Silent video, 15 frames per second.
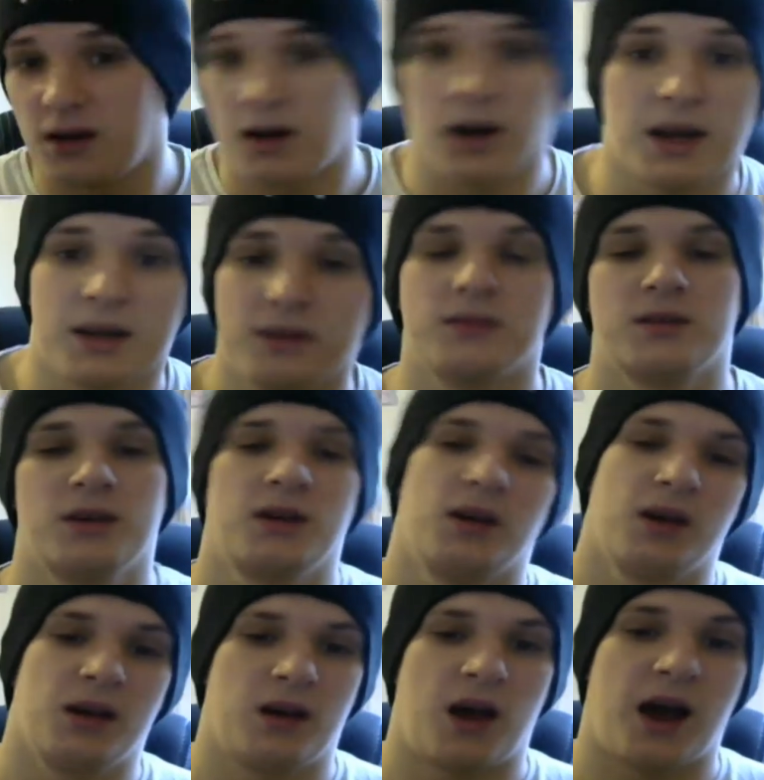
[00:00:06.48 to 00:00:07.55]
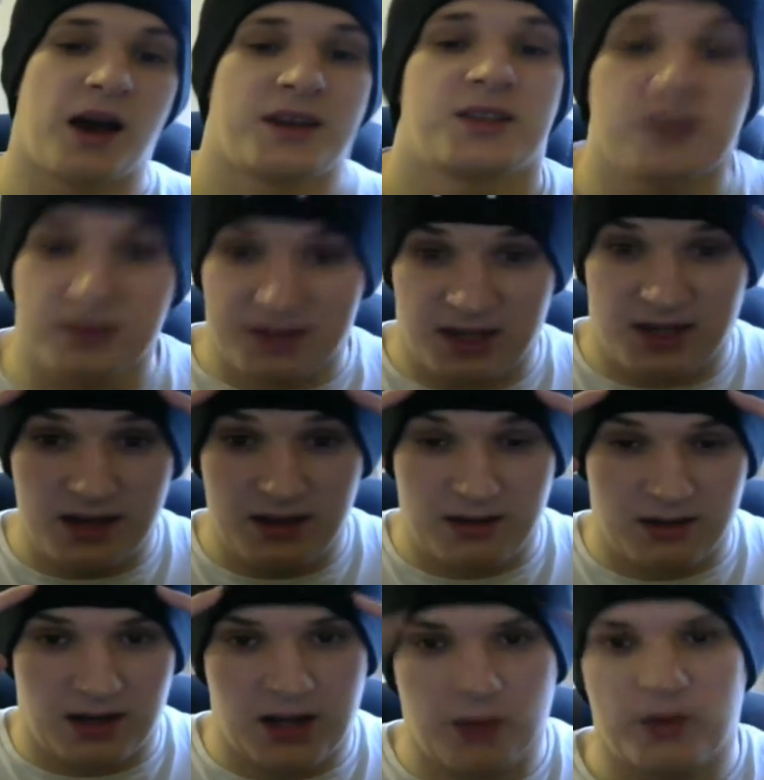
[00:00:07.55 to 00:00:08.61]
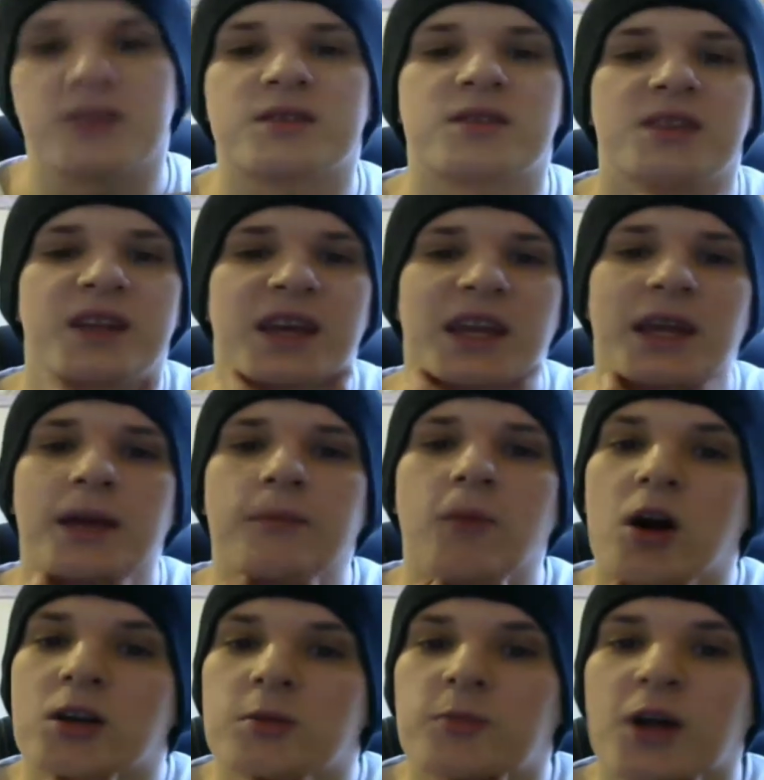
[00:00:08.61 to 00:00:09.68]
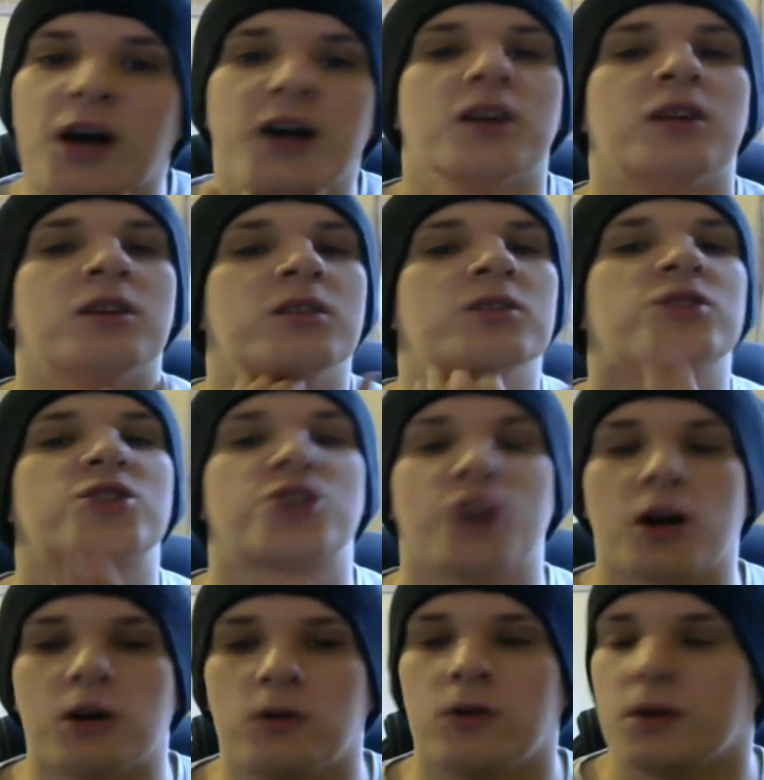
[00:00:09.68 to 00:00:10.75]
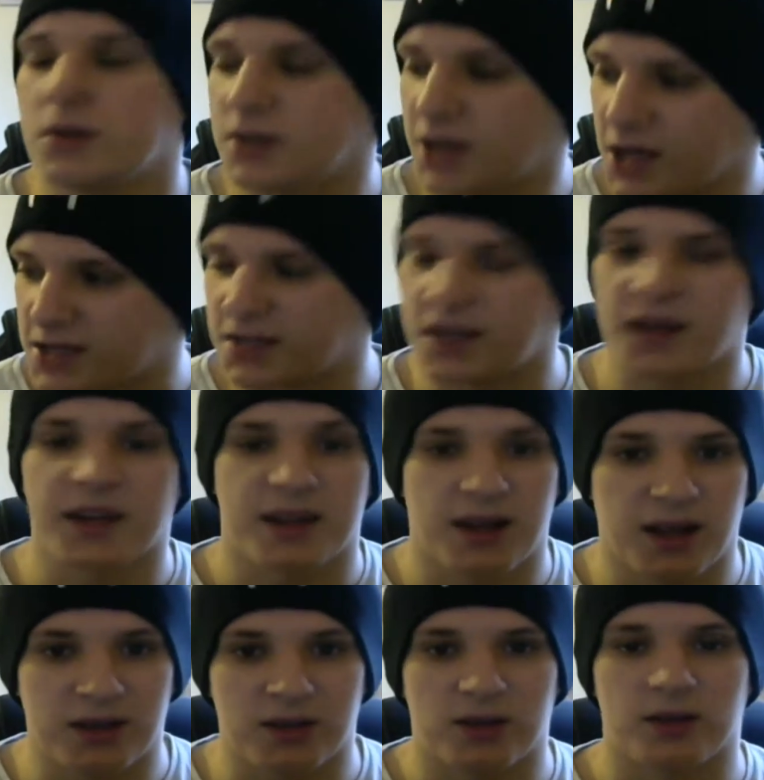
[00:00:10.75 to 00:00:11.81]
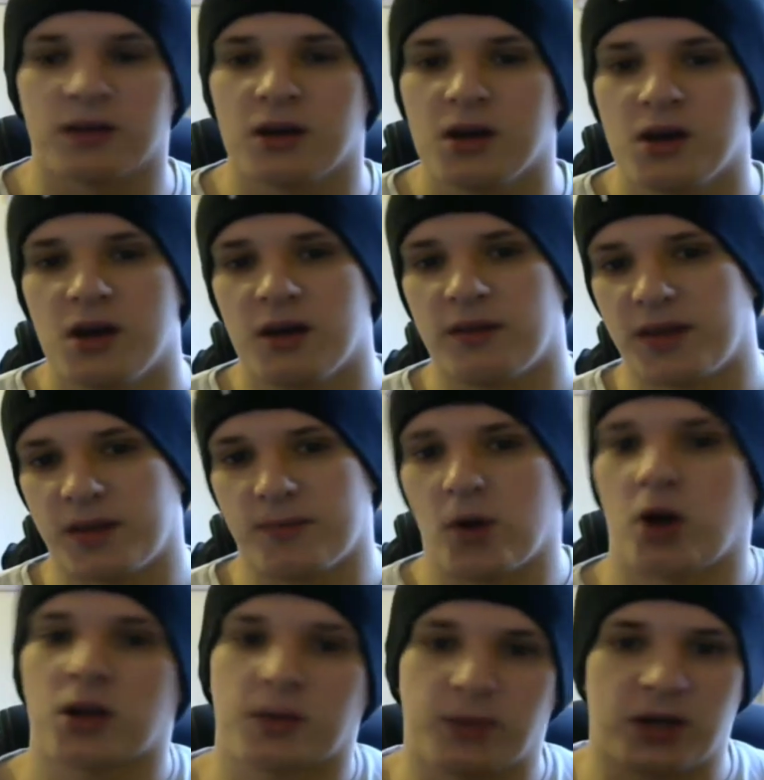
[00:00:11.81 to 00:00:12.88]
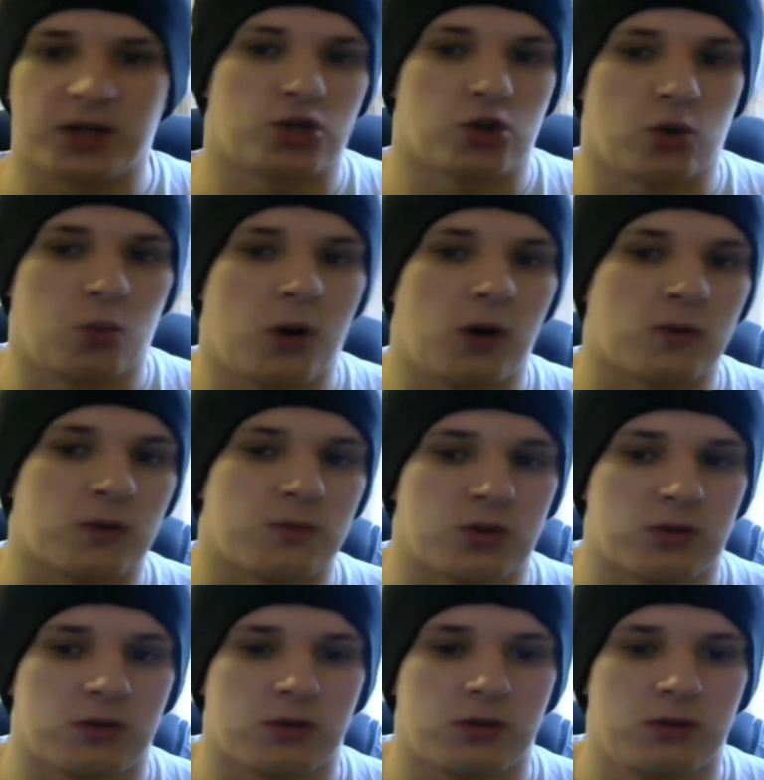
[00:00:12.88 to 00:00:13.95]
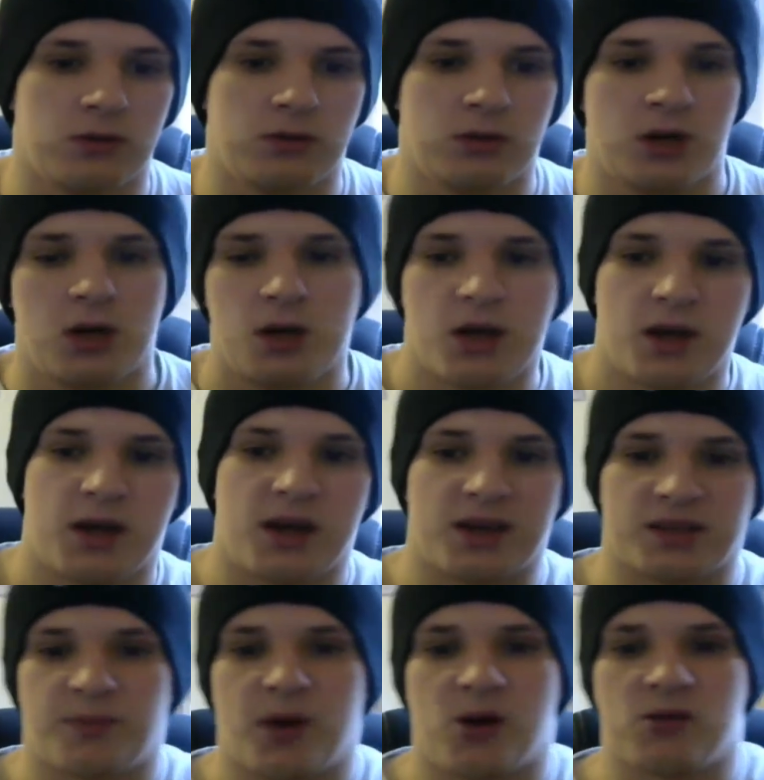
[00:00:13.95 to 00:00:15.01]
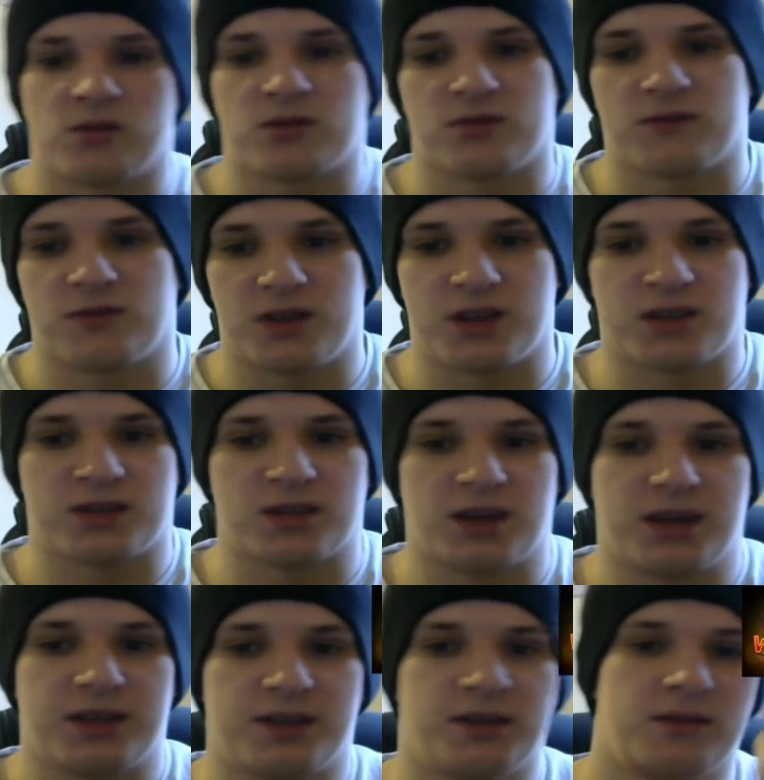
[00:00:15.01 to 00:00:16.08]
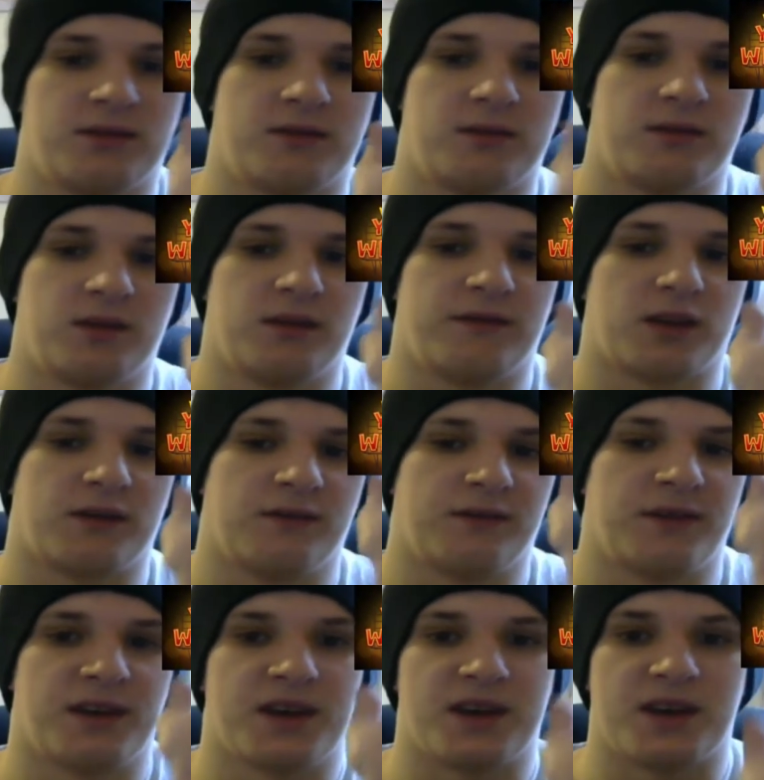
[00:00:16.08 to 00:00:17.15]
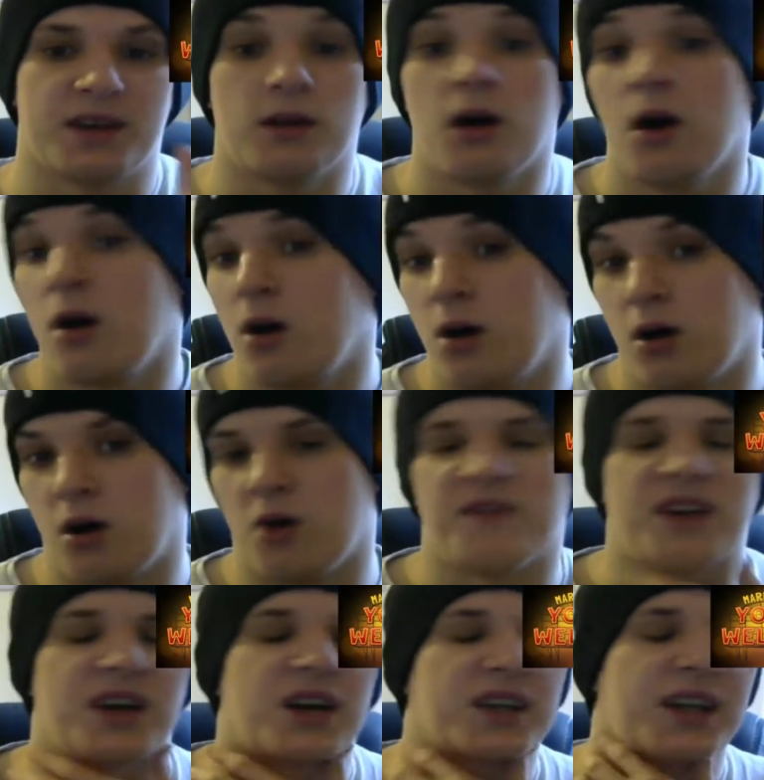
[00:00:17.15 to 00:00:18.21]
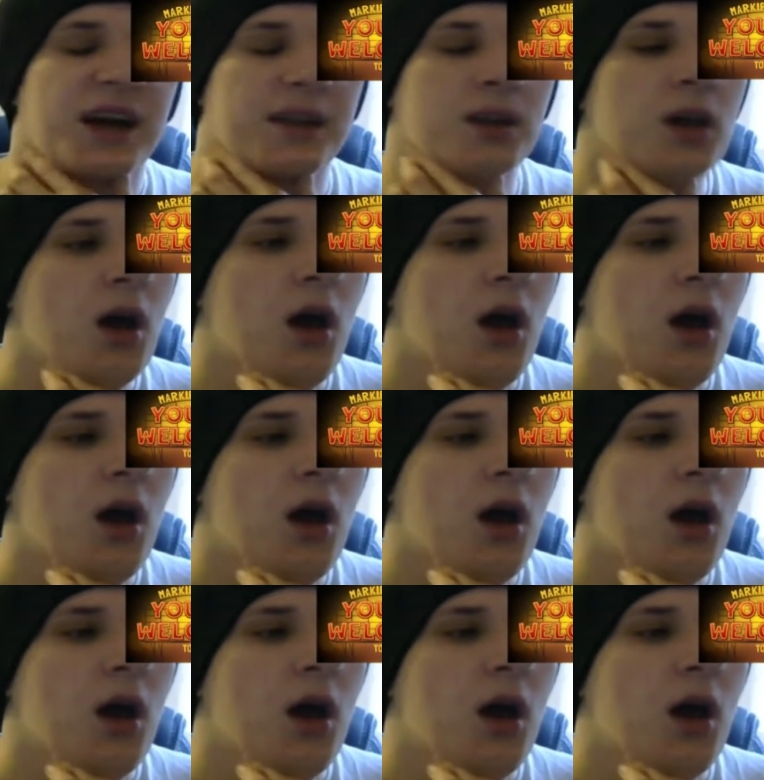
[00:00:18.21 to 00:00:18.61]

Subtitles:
Hi. As you see, I went to the Markiplier show yesterday in London. The Markipliers You're Welcome tour. Here's the poster on this side, if I can fit it in. Hopefully I can.